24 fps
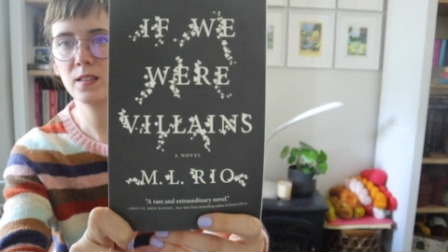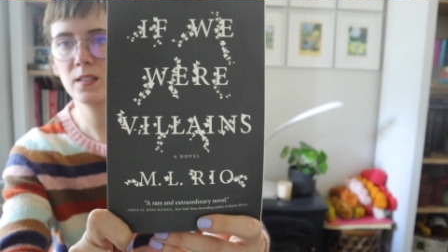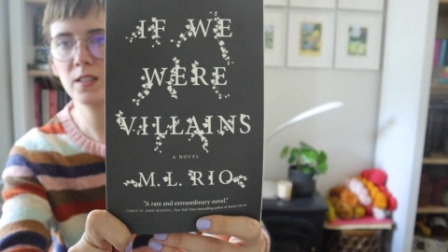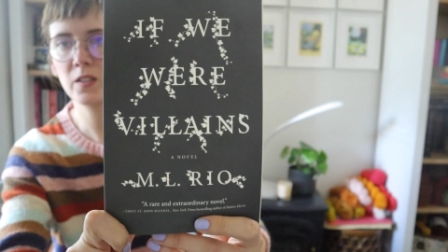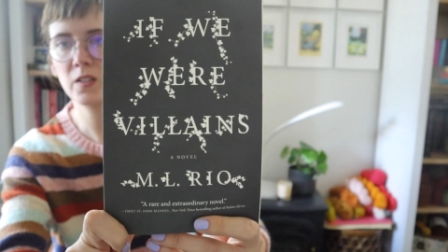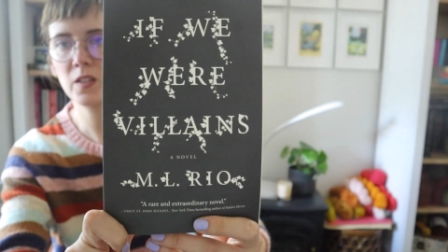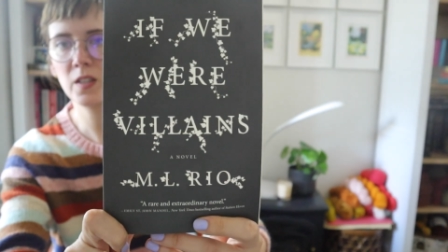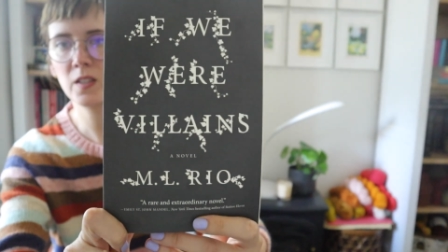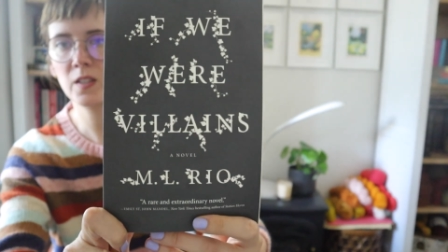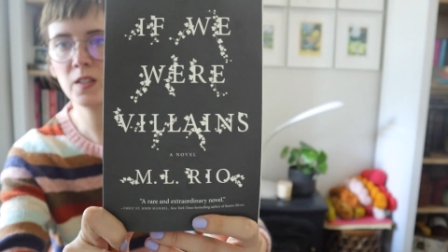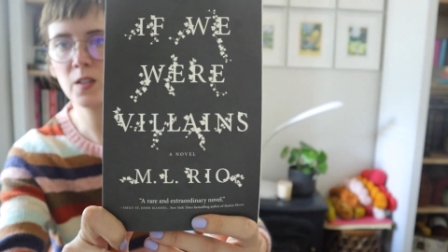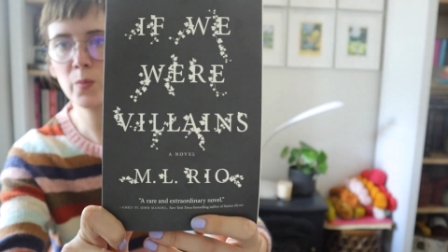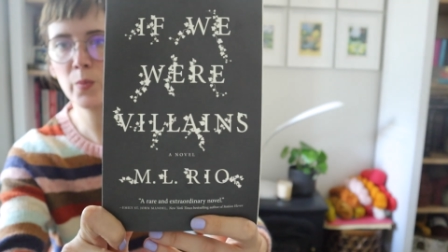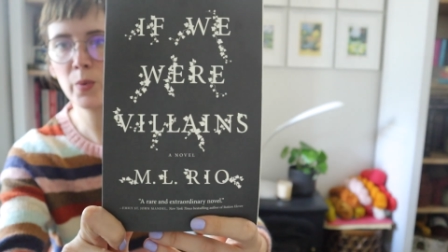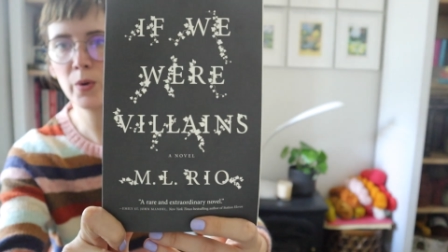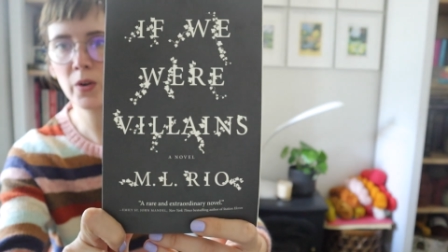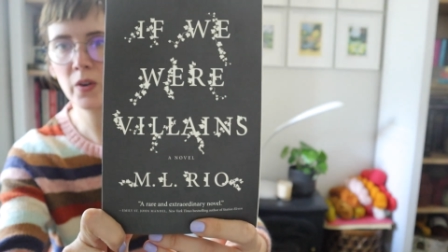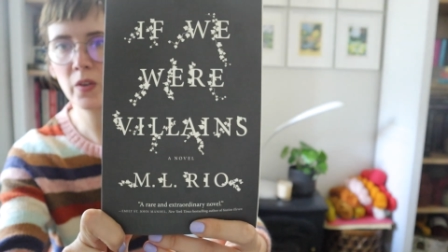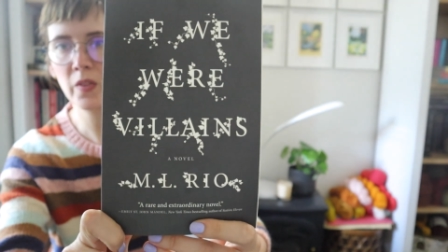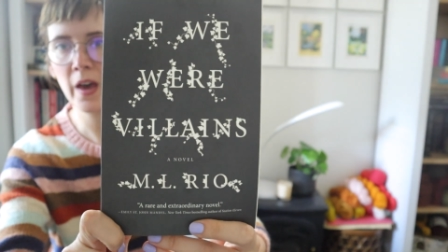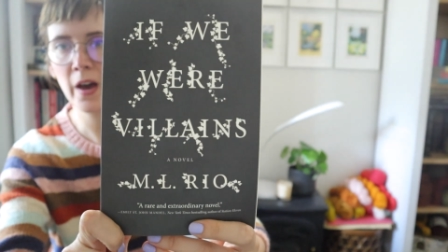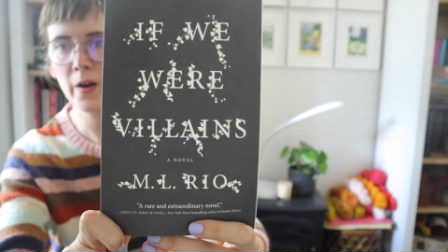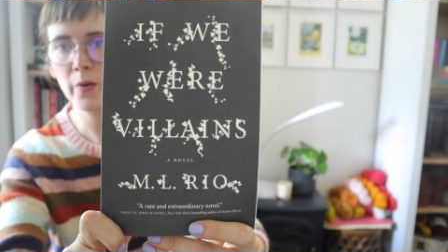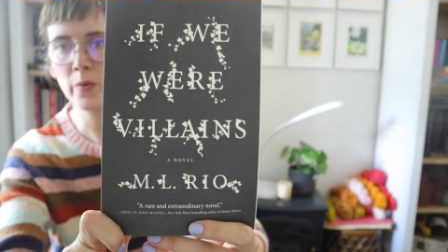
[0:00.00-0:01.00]
this is the
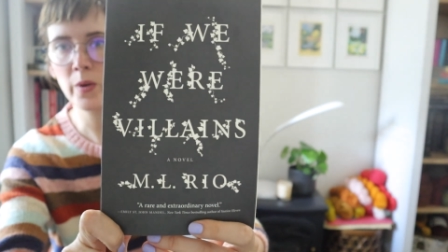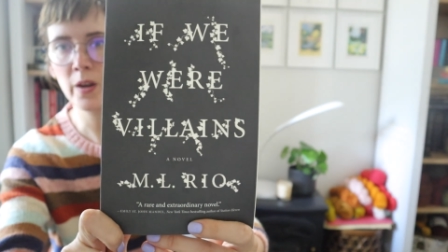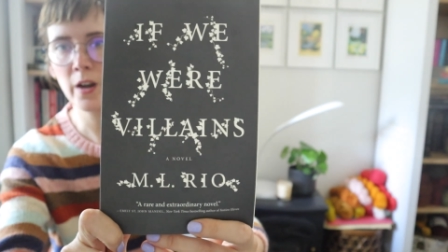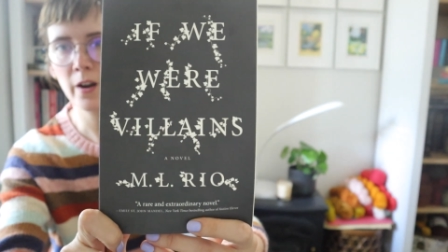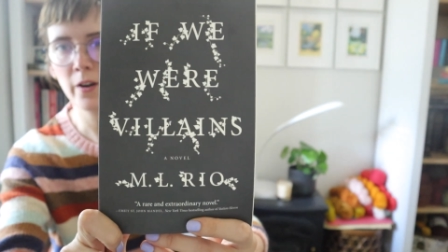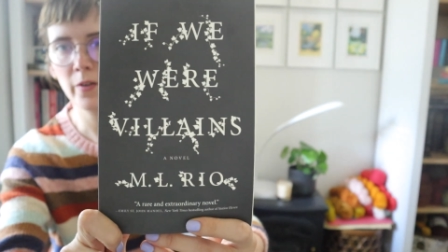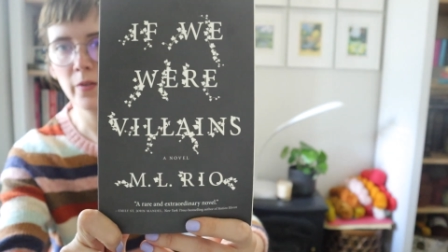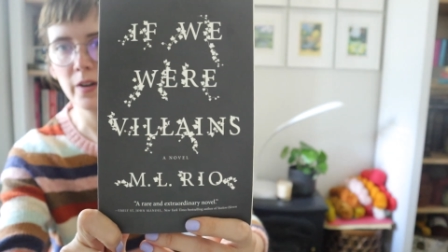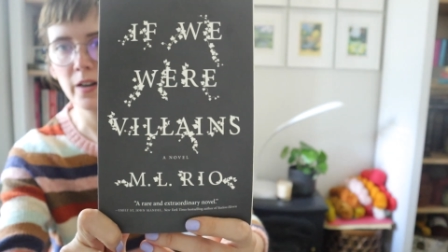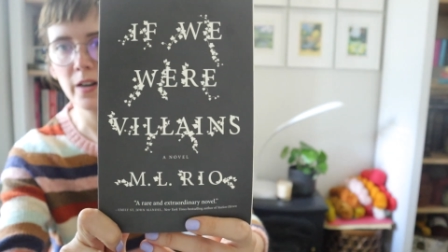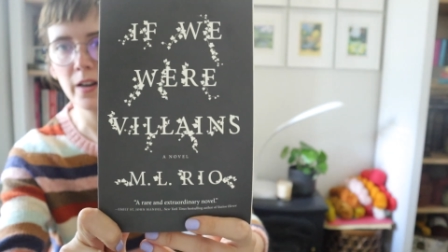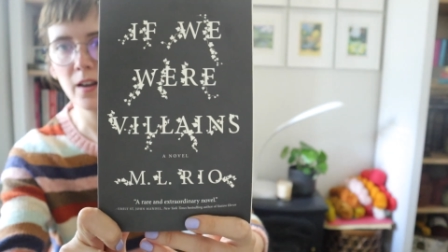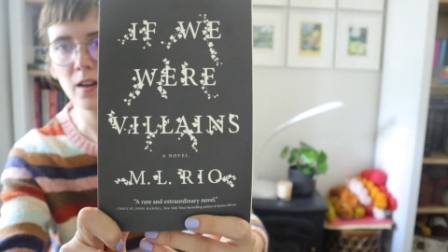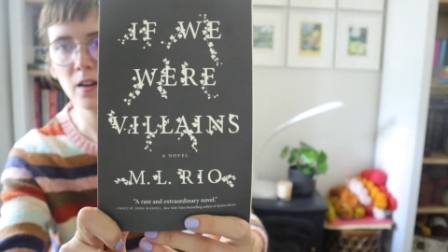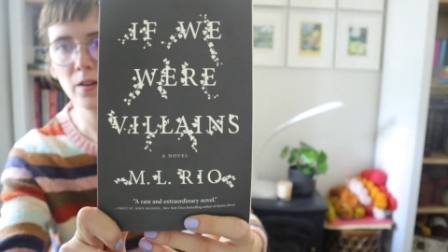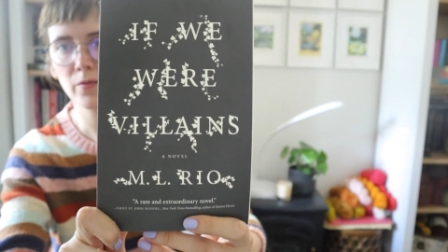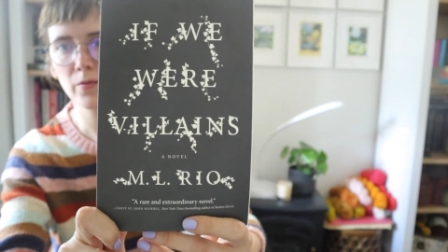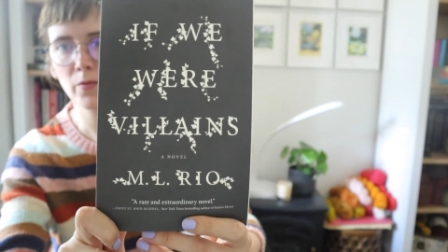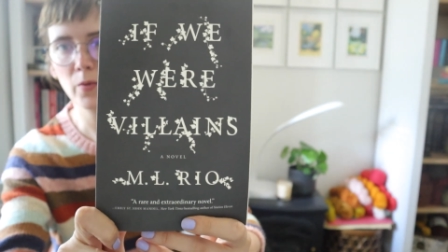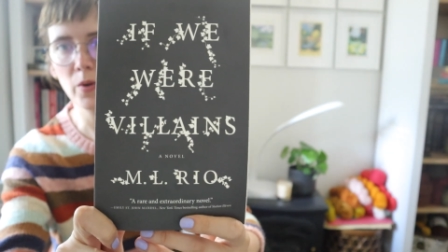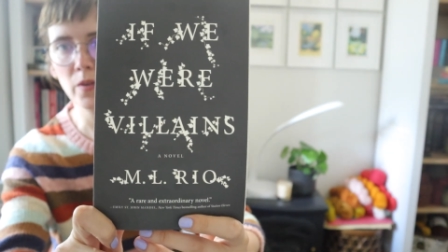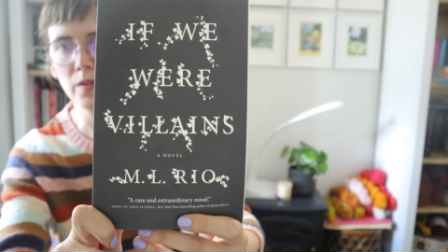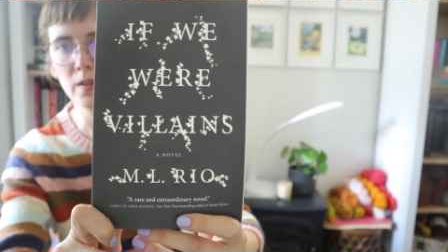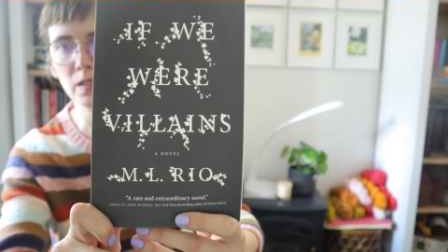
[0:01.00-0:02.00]
book that we are reading
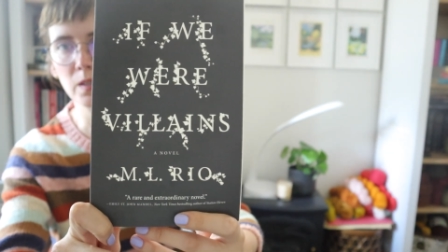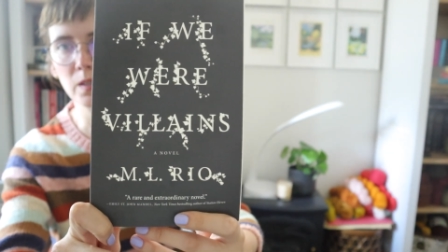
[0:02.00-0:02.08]
for